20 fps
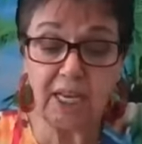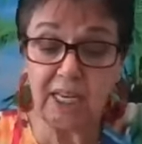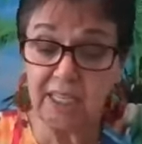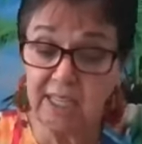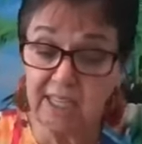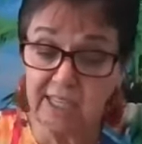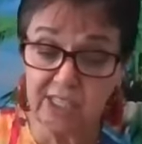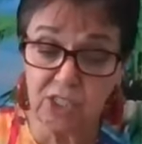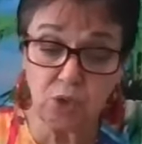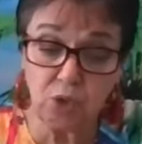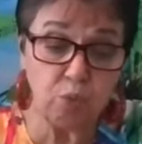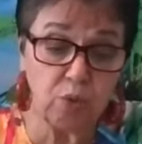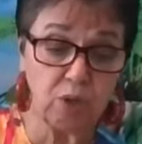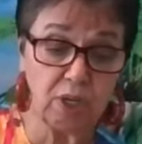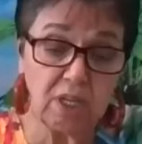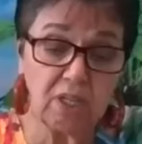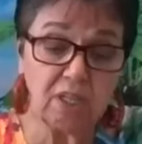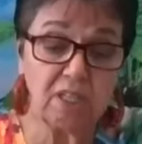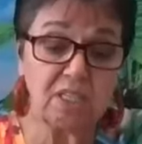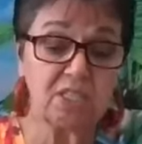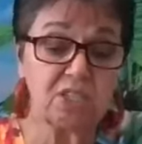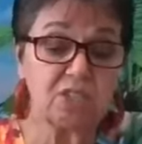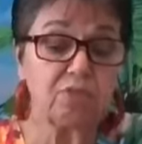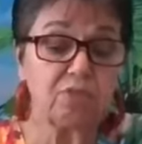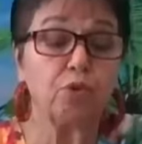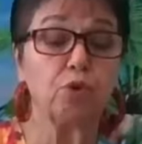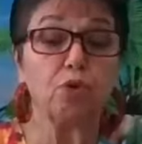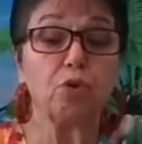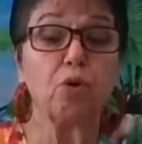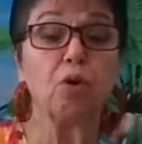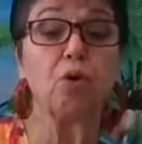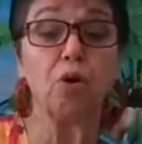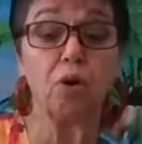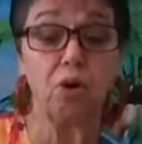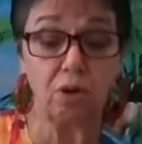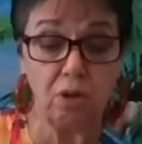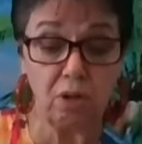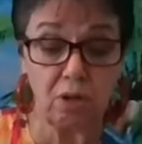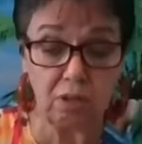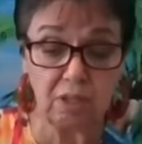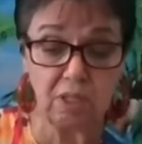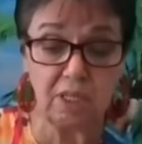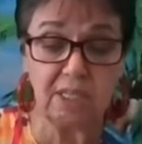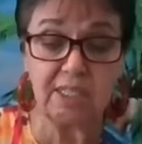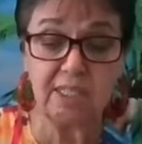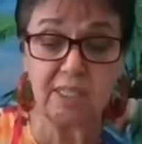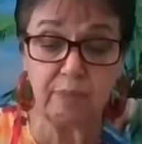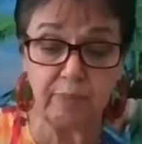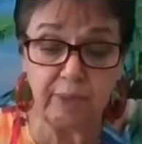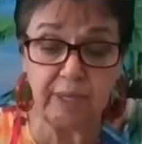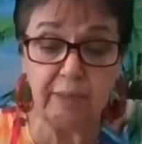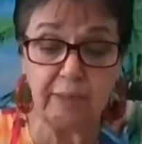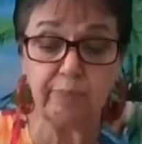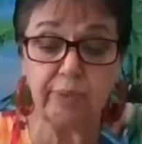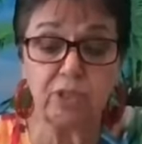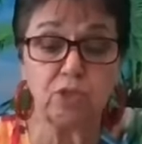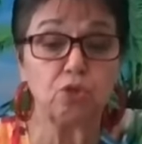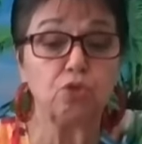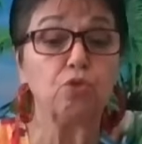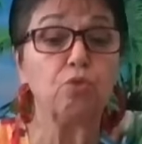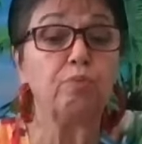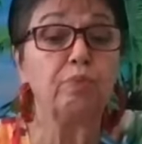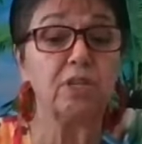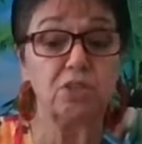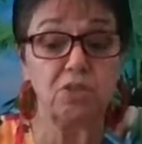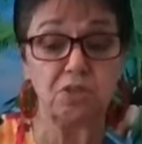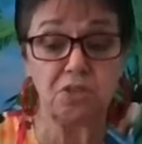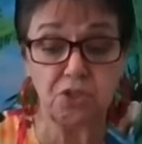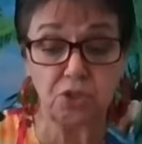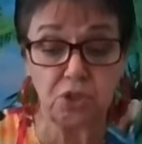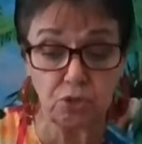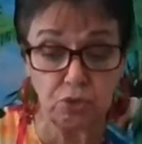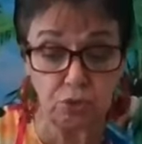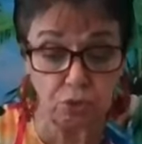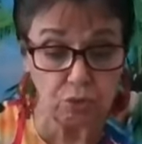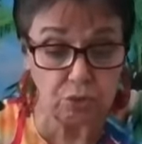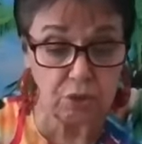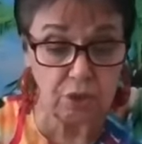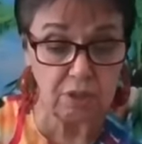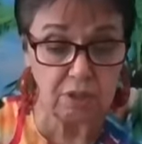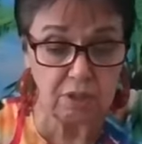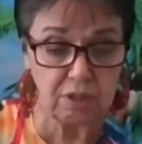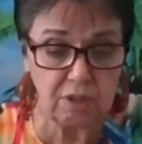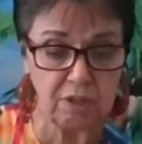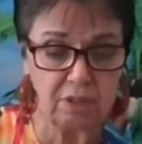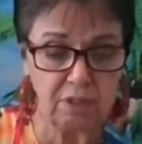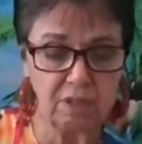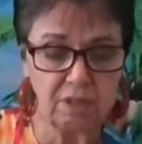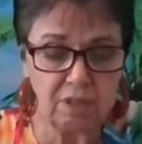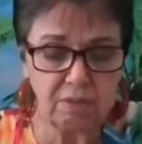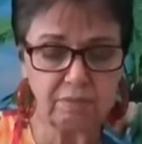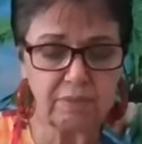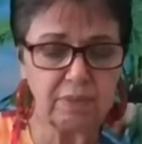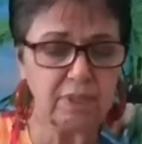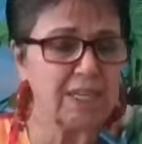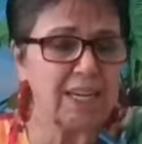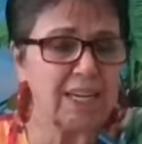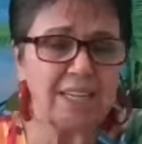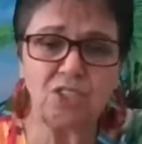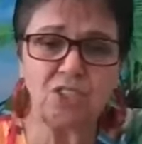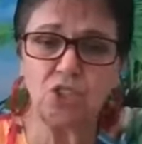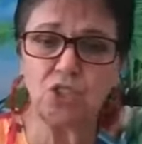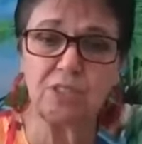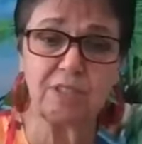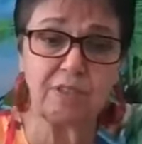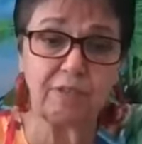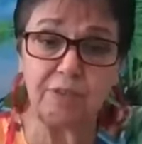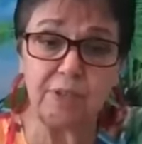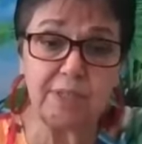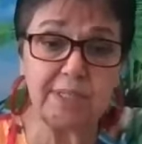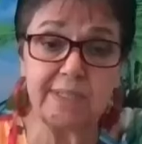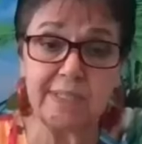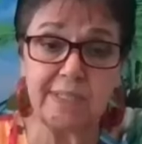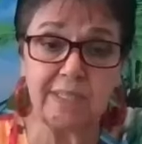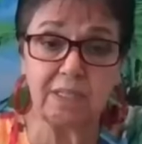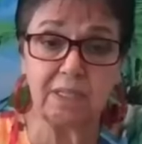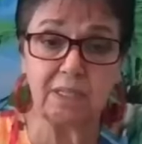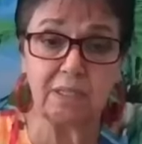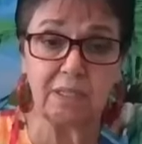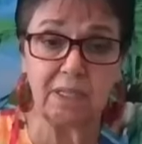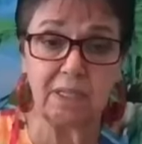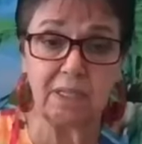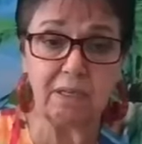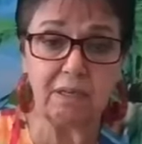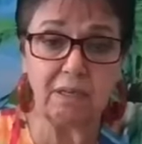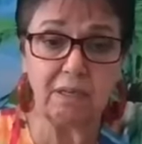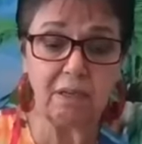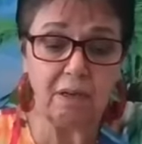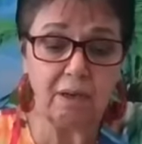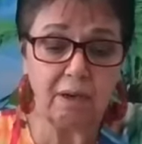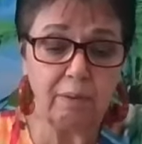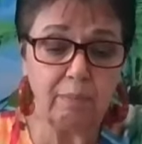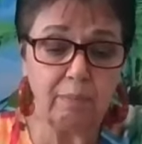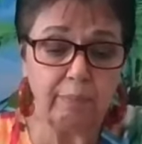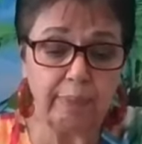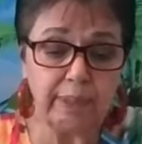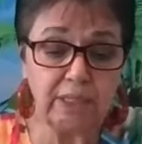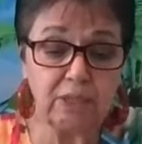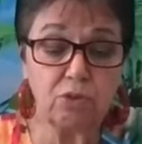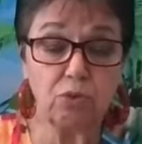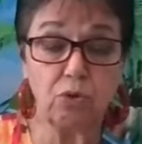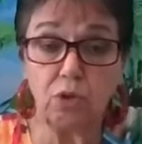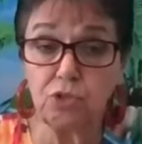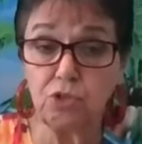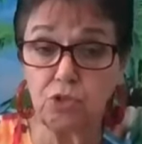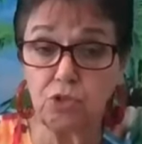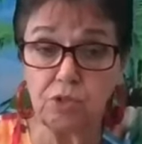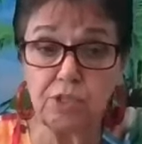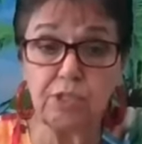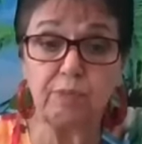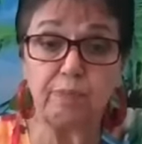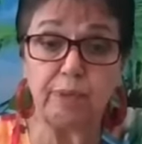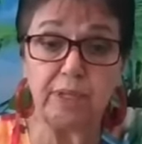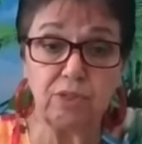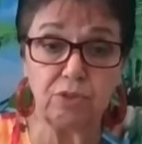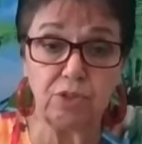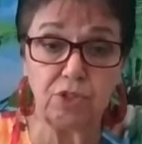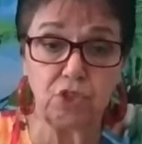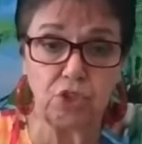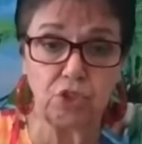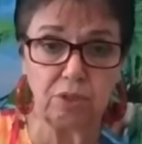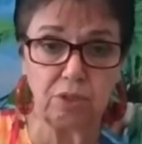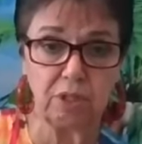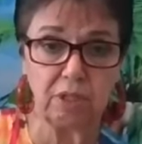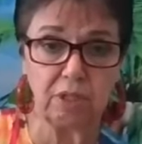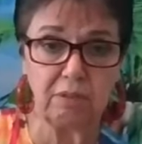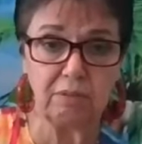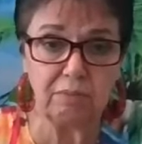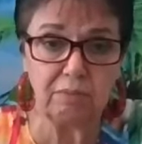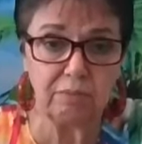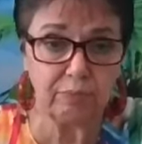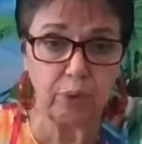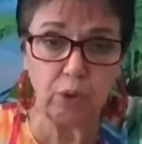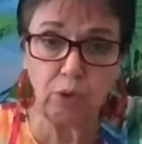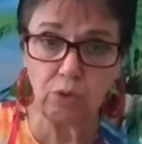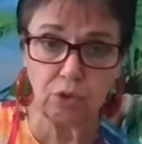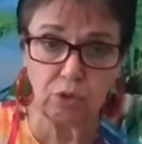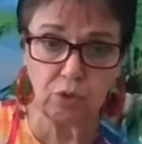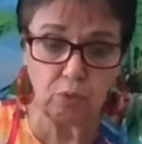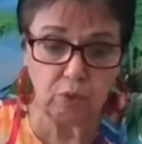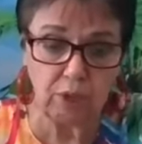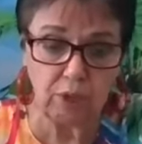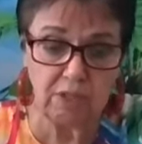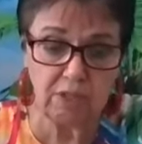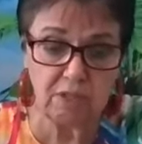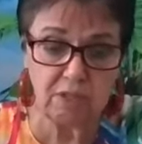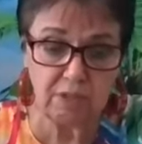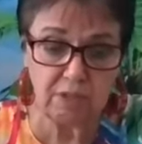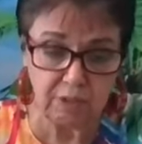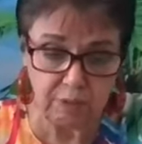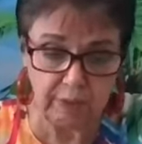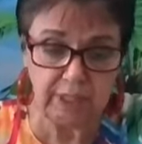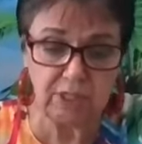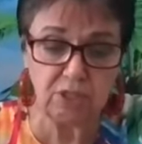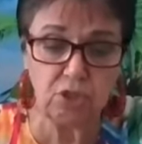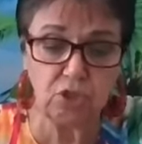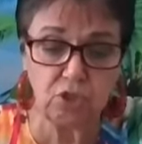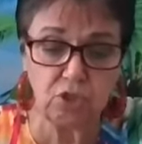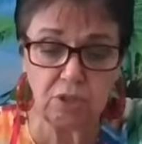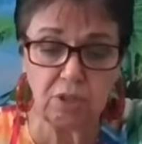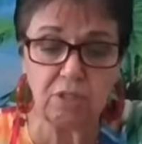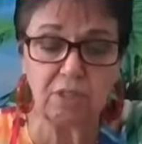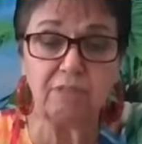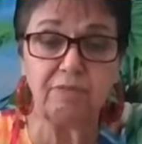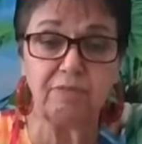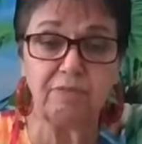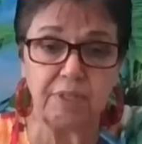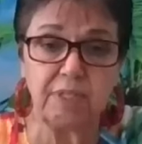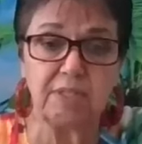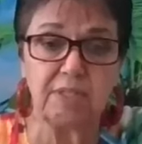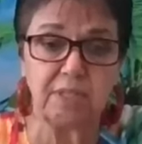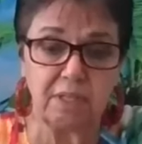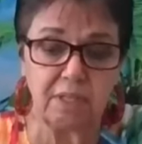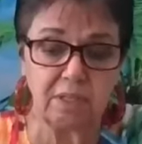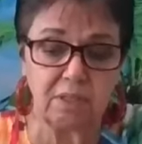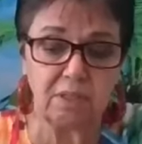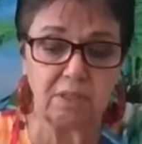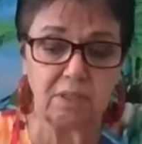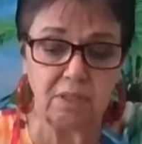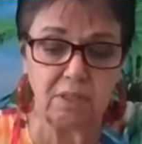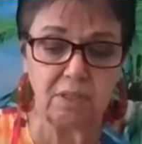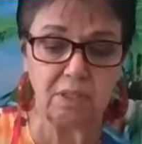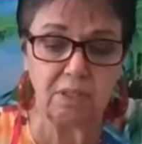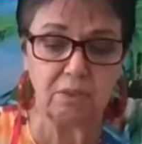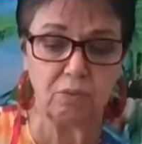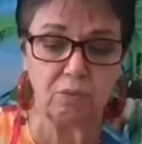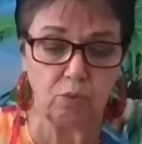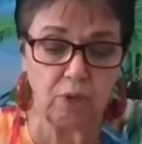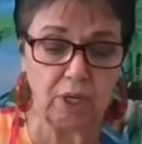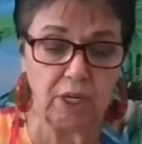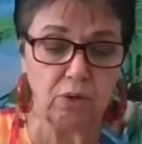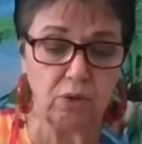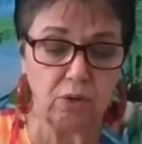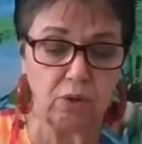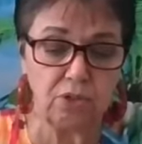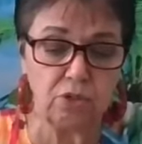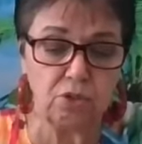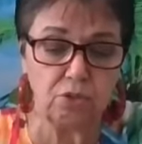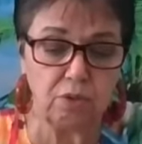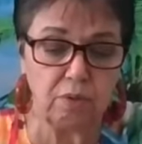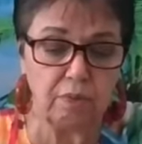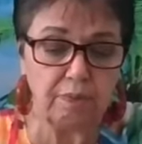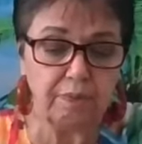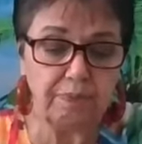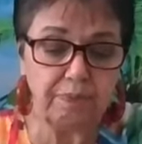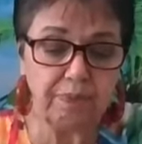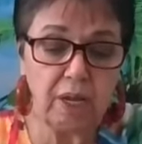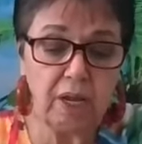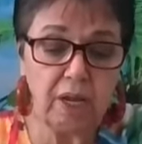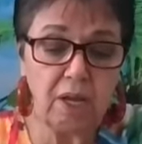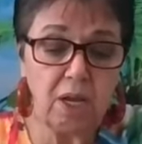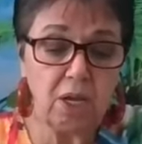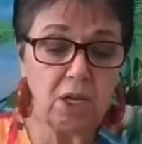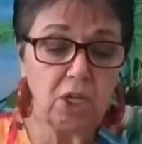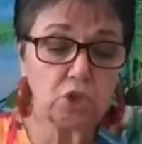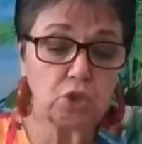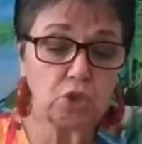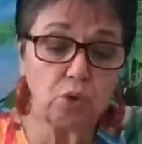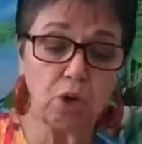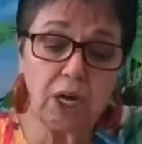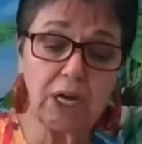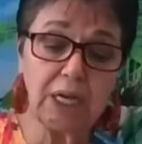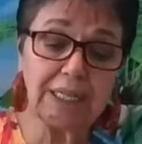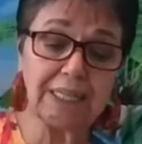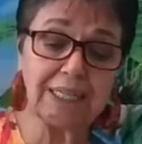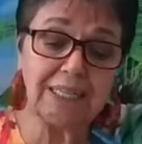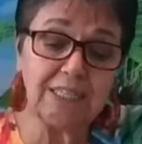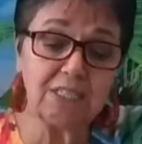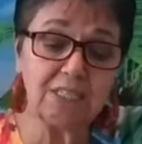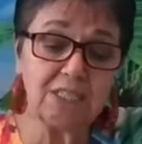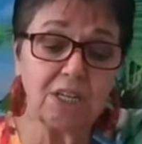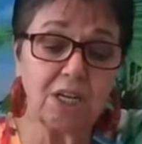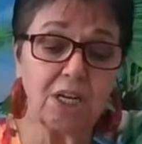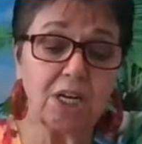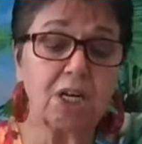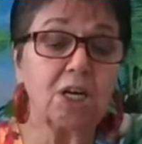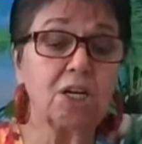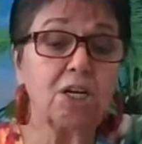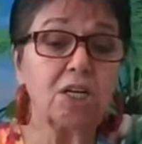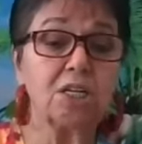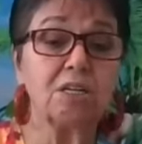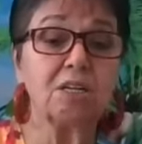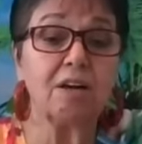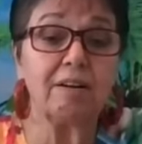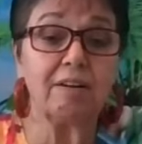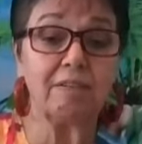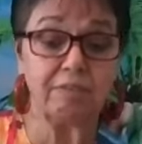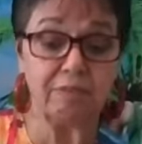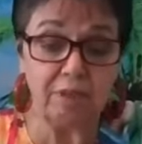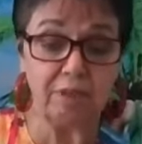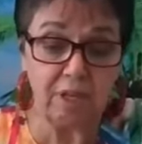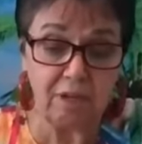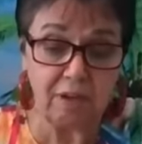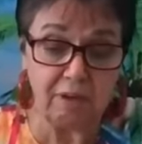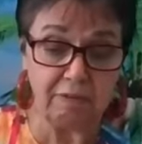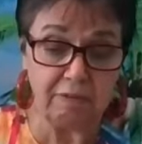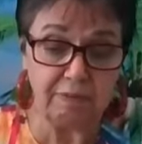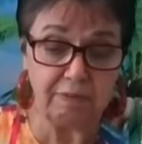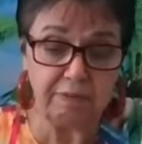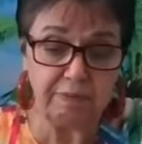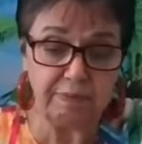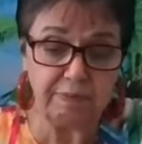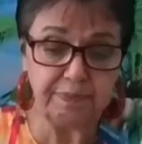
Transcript: and his will is for all his people to be restored, but not just physically, but also spiritually, both ways, spiritual and physical way also. So God is God of love.